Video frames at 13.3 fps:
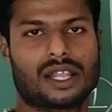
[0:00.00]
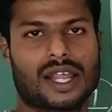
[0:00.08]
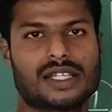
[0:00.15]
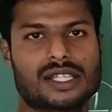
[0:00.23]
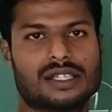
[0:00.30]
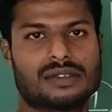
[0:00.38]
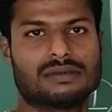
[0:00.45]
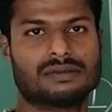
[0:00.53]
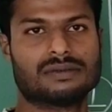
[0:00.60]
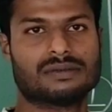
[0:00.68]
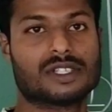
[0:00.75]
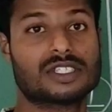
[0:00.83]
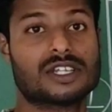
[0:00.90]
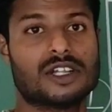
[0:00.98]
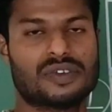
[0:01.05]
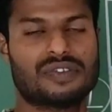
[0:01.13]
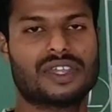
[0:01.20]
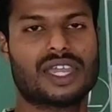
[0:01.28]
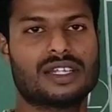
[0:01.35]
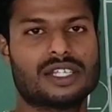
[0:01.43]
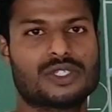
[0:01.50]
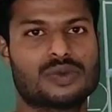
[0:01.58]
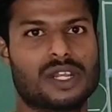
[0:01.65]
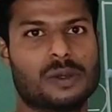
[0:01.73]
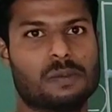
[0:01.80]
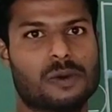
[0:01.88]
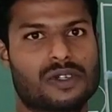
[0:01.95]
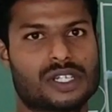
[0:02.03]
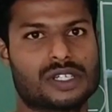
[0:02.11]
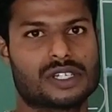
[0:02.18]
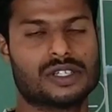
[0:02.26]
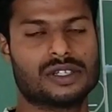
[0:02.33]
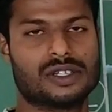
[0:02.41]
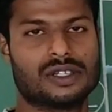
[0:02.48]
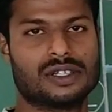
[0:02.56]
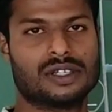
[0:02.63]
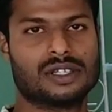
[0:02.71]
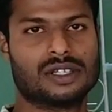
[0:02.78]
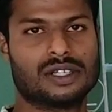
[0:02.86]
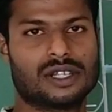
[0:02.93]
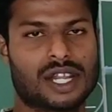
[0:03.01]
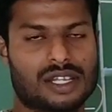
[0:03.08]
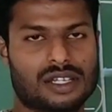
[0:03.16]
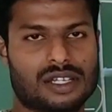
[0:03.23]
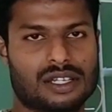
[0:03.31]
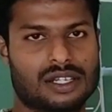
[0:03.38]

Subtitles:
right? Certificate is very important, right?